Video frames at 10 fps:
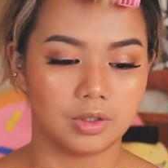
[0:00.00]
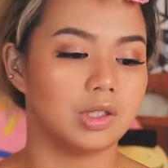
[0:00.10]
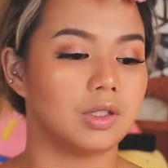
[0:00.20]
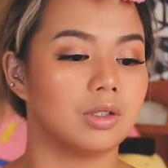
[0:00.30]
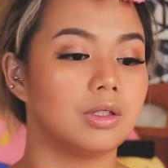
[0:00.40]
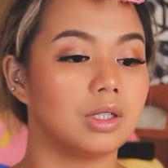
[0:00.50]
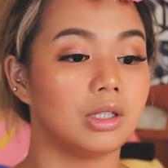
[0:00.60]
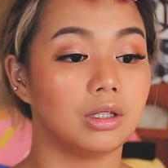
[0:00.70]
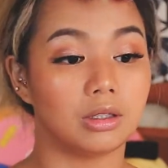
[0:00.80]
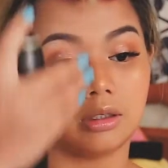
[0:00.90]
just to
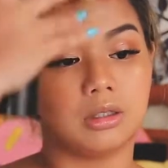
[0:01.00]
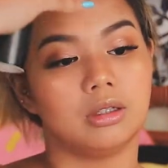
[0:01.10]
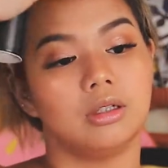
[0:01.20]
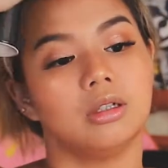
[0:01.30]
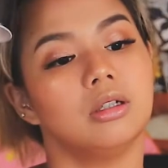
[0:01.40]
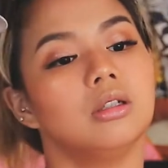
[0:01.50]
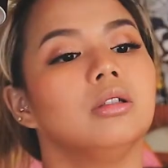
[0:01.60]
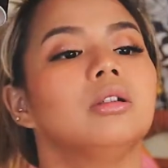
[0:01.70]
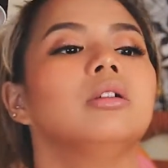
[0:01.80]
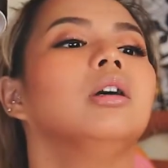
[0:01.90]
seal
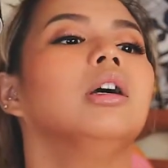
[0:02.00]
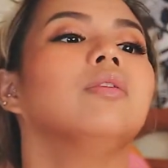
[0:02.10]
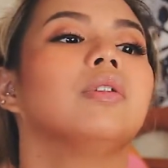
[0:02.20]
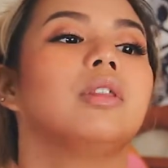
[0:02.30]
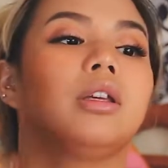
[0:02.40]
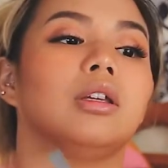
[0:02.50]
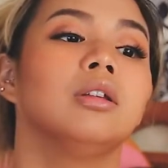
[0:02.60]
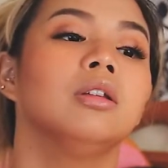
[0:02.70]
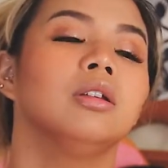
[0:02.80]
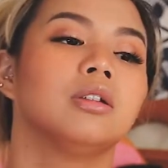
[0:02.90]
everything in.